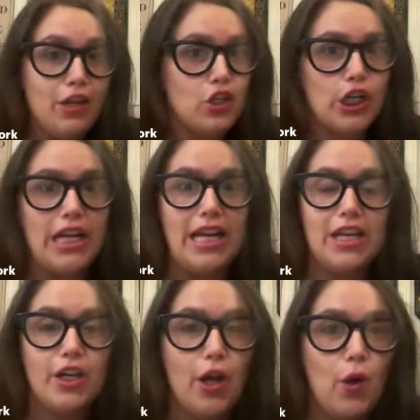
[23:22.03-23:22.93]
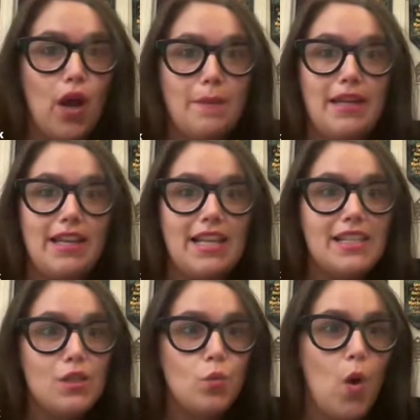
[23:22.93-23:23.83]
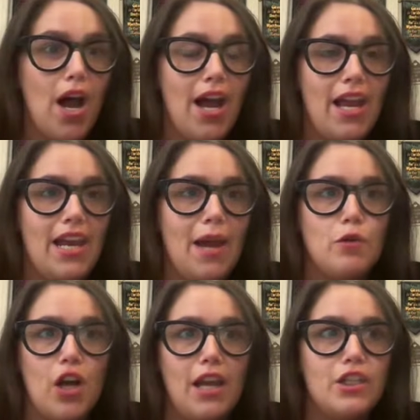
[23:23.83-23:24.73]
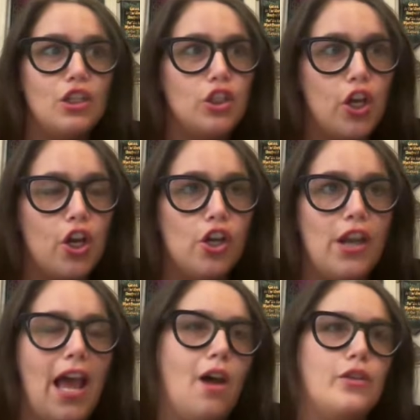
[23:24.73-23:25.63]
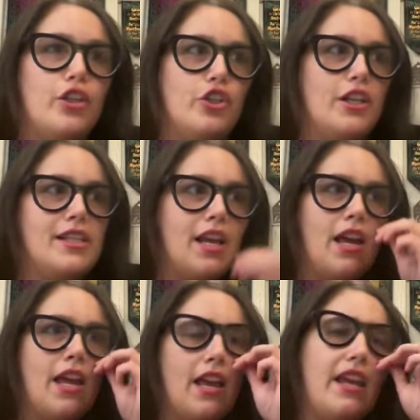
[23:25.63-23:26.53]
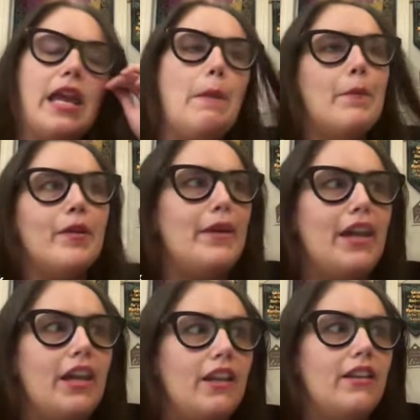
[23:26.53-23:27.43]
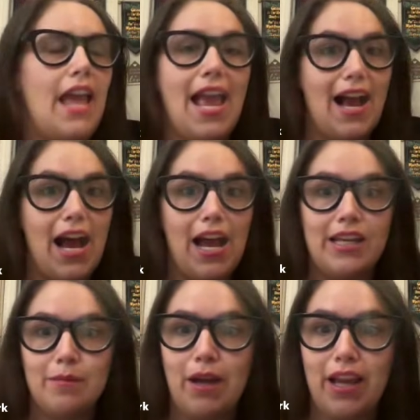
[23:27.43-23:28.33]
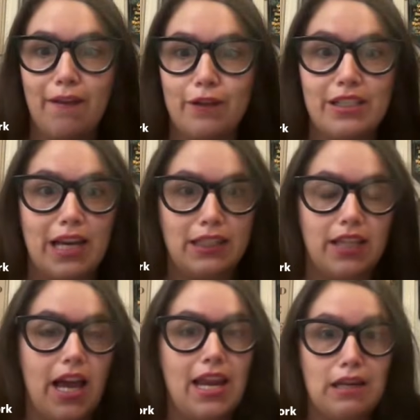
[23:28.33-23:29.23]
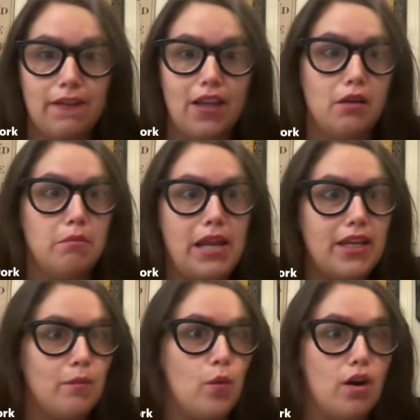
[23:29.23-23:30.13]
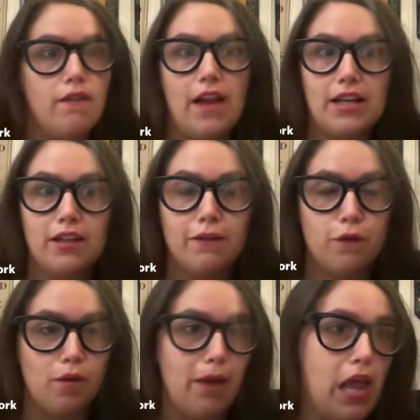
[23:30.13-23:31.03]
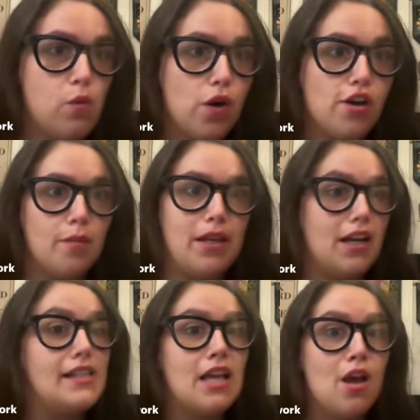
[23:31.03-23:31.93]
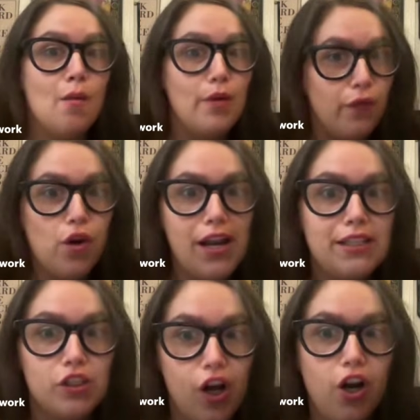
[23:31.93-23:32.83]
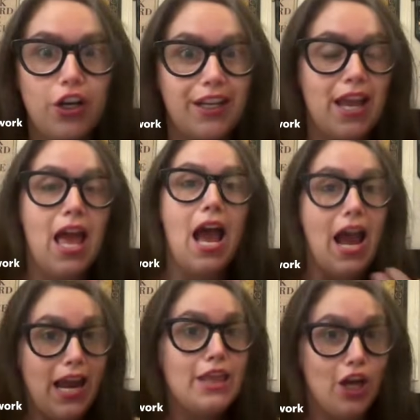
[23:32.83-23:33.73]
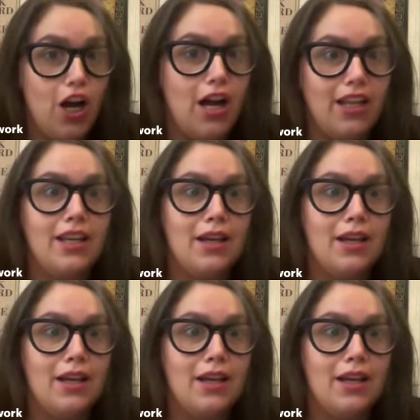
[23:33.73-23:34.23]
agree. This is why I'm trying to learn how to just implement AI in my everyday life and make it more effective for my work, because before I started, I thought